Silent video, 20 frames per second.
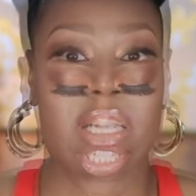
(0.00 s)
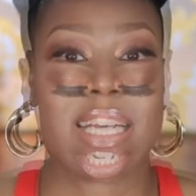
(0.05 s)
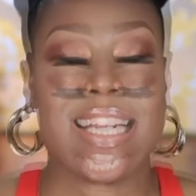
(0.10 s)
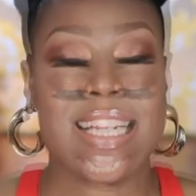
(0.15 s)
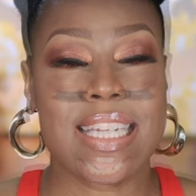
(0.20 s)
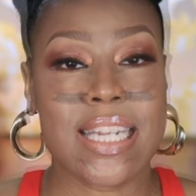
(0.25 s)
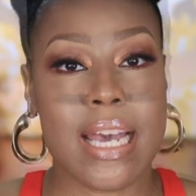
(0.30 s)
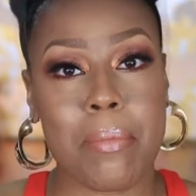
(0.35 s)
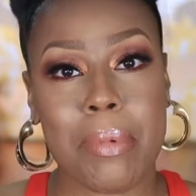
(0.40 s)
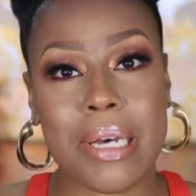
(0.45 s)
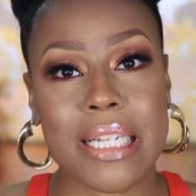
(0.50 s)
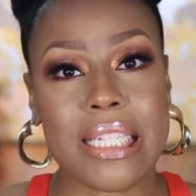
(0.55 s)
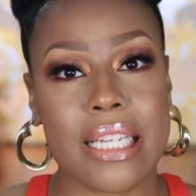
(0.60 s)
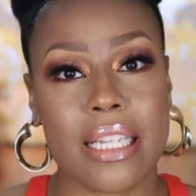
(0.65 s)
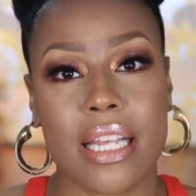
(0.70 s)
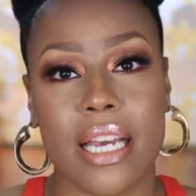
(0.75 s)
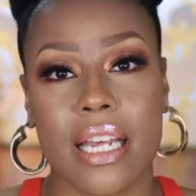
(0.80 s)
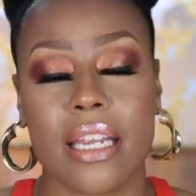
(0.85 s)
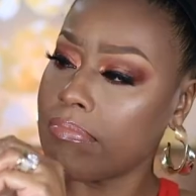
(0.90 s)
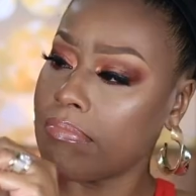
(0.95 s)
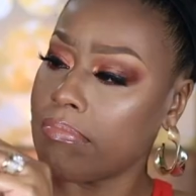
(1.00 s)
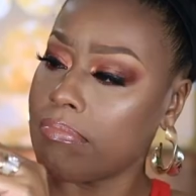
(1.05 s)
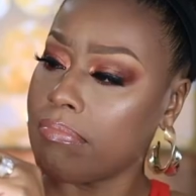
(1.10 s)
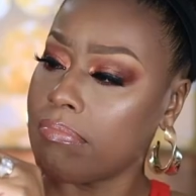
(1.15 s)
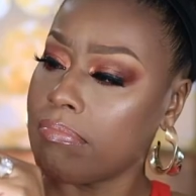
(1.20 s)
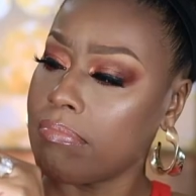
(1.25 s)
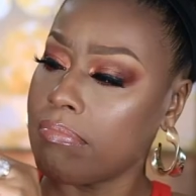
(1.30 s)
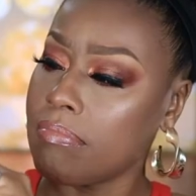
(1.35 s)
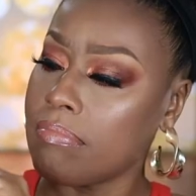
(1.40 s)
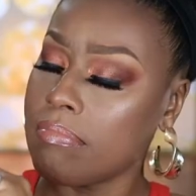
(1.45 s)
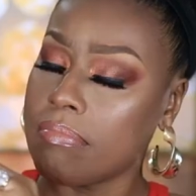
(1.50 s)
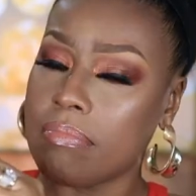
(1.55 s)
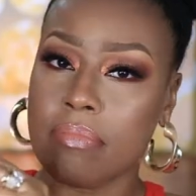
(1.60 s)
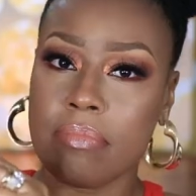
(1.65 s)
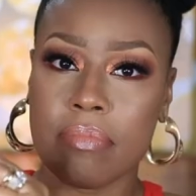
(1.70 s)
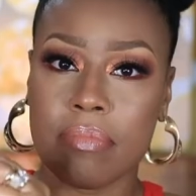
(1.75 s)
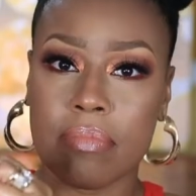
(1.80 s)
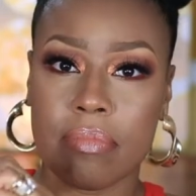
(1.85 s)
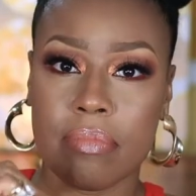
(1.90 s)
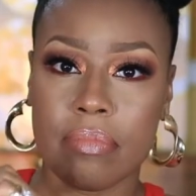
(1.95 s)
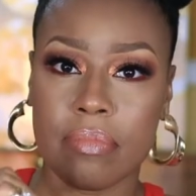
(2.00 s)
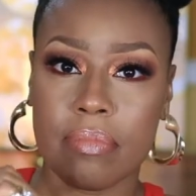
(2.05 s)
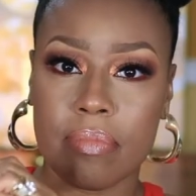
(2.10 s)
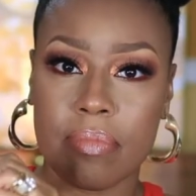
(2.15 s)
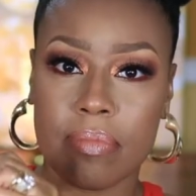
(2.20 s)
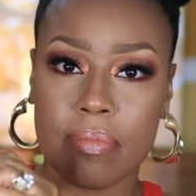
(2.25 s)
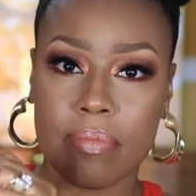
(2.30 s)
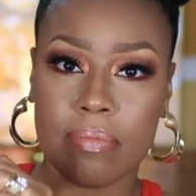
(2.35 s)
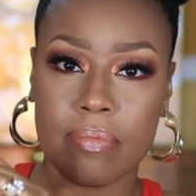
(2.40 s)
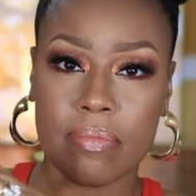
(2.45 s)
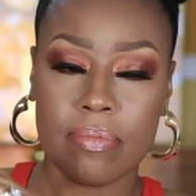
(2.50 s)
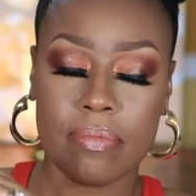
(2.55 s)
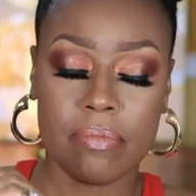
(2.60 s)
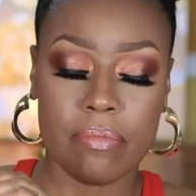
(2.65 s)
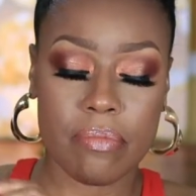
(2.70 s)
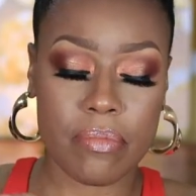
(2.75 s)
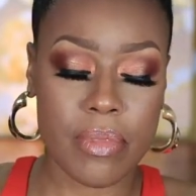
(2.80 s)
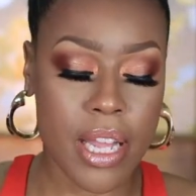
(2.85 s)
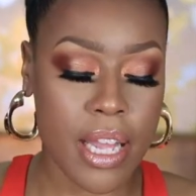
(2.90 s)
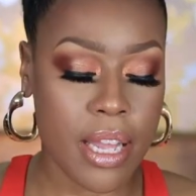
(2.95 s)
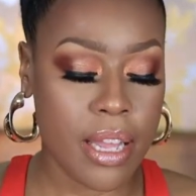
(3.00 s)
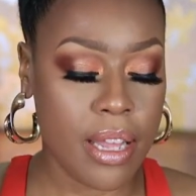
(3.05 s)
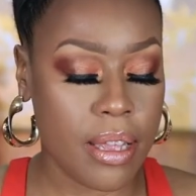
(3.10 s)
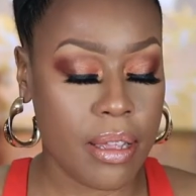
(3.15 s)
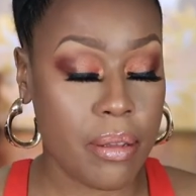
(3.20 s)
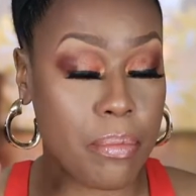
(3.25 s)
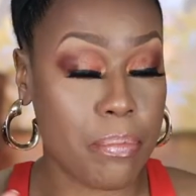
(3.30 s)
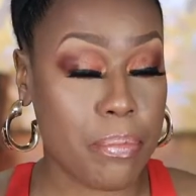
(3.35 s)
Anytime I see that note, I'm going to like the scent, and